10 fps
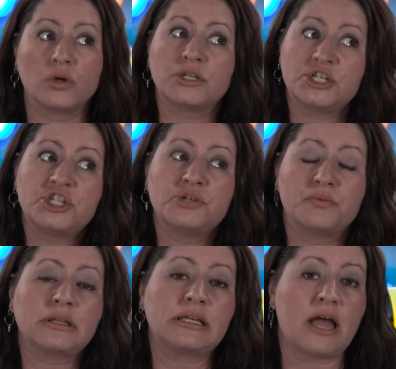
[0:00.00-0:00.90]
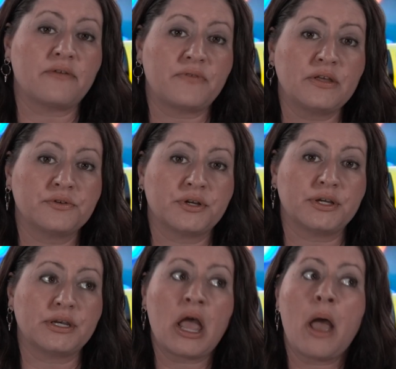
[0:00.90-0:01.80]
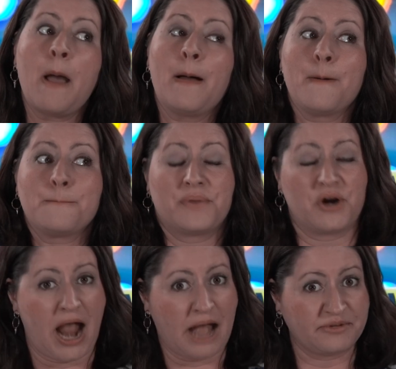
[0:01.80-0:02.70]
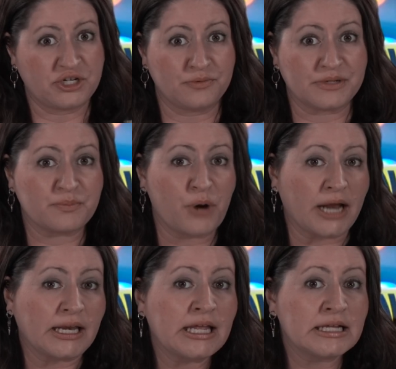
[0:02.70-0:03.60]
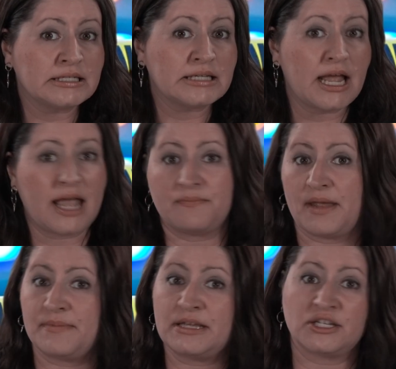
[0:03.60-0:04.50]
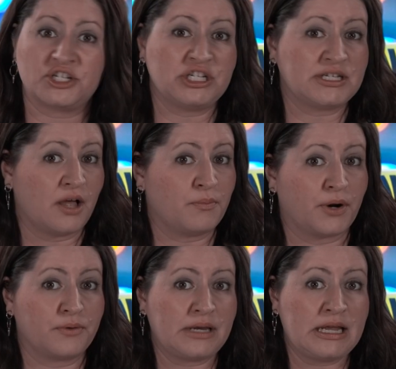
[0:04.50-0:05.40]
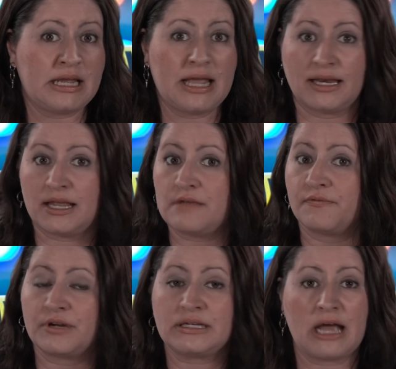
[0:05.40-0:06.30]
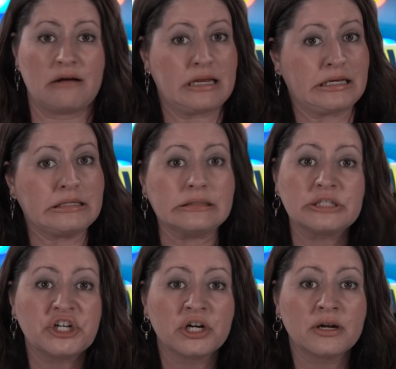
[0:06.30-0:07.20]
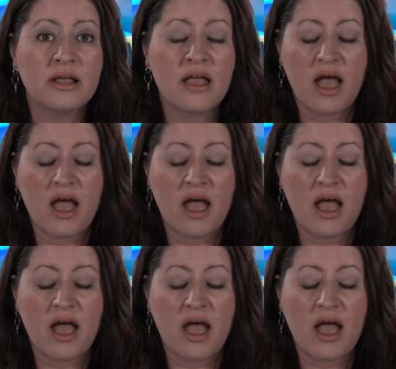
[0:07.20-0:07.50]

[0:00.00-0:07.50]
Or did she really not feel good? Perhaps she was pregnant, and maybe did she tell Brodey and he freaked out and killed her?